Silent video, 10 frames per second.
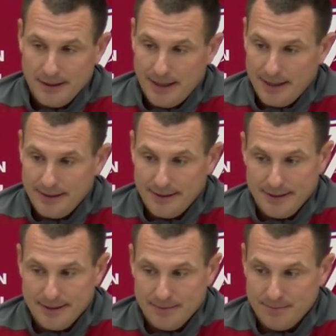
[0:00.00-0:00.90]
and
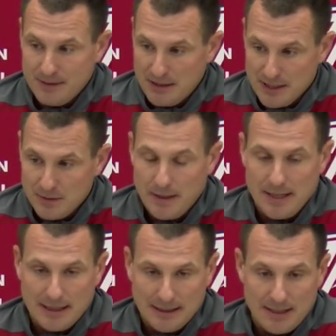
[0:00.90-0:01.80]
you know, his
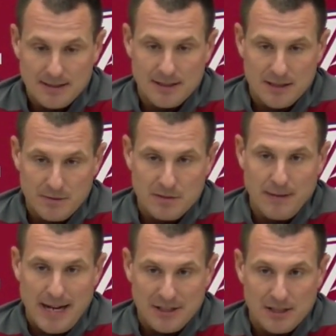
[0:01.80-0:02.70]
speed and athleticism is
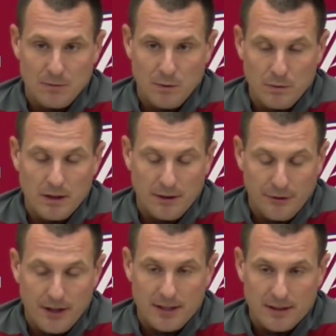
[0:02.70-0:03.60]
matching what we all
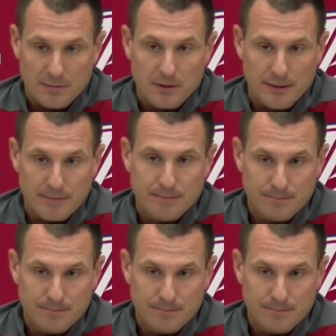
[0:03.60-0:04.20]
thought he could be.